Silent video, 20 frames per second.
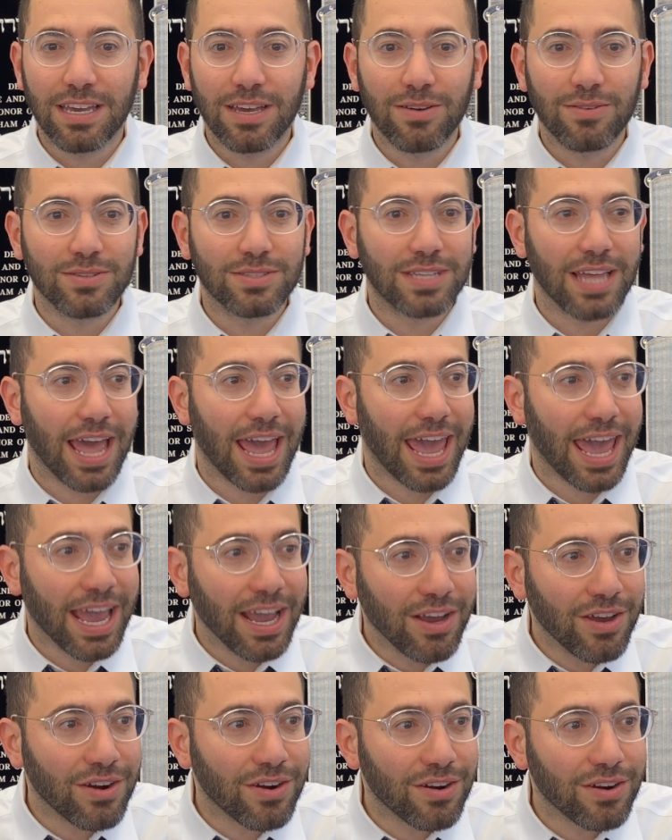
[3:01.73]
It was the
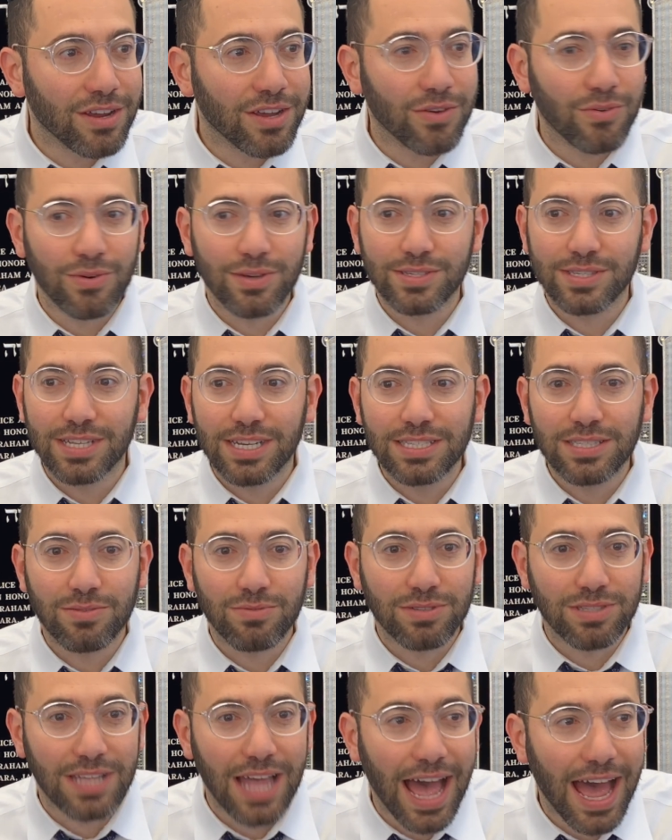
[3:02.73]
anger. It was this, it
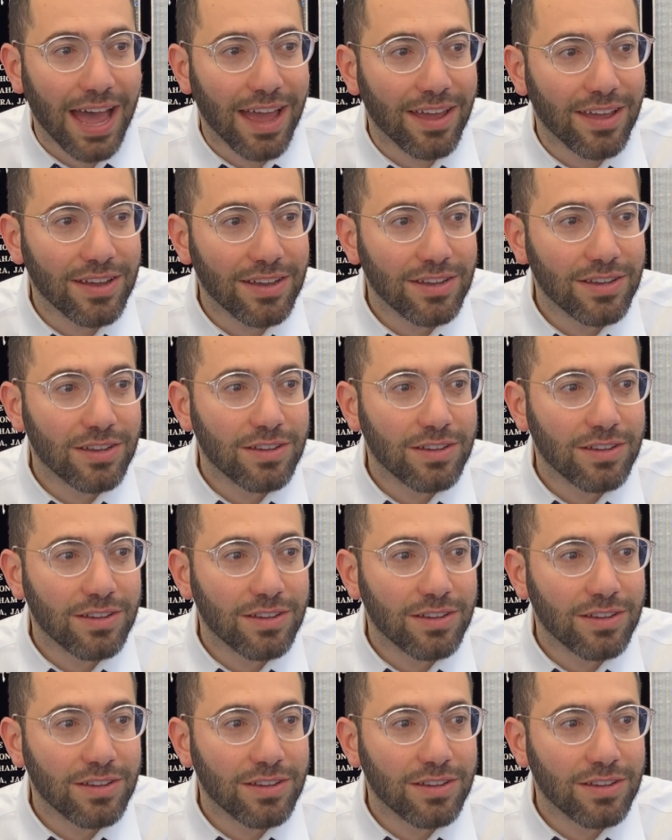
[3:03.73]
was that."